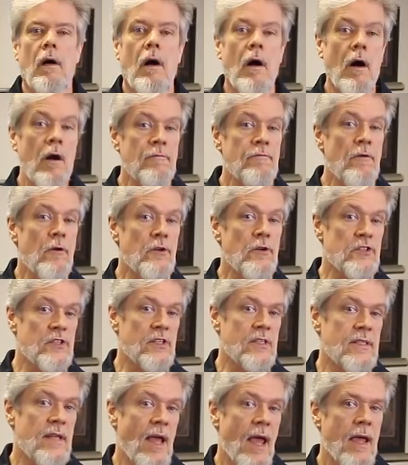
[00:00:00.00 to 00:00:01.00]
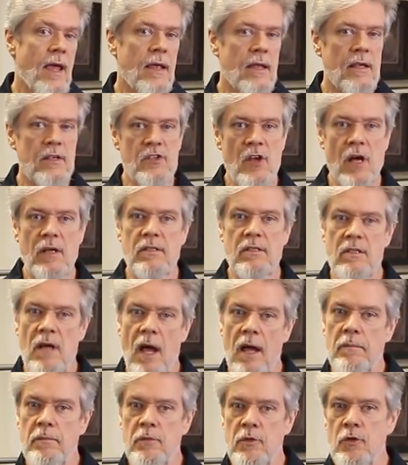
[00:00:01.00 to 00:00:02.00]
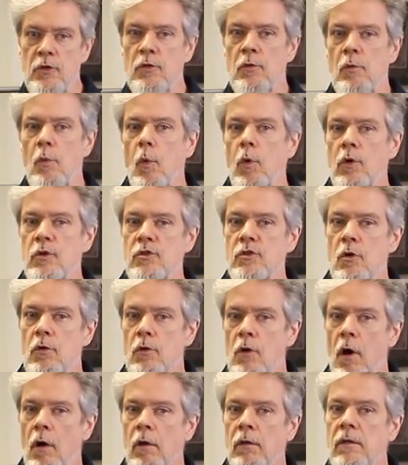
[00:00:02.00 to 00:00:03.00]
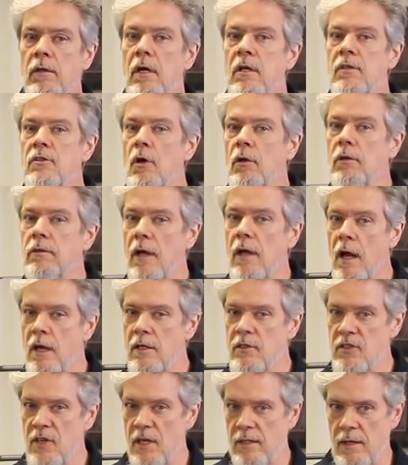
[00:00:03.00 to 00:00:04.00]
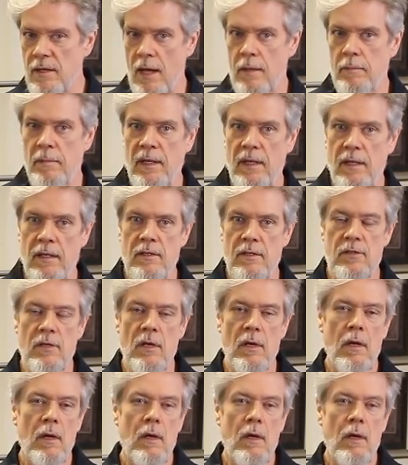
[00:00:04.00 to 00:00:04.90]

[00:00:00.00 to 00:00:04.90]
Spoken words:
Our focus today is on type 2, or so-called adult onset diabetes,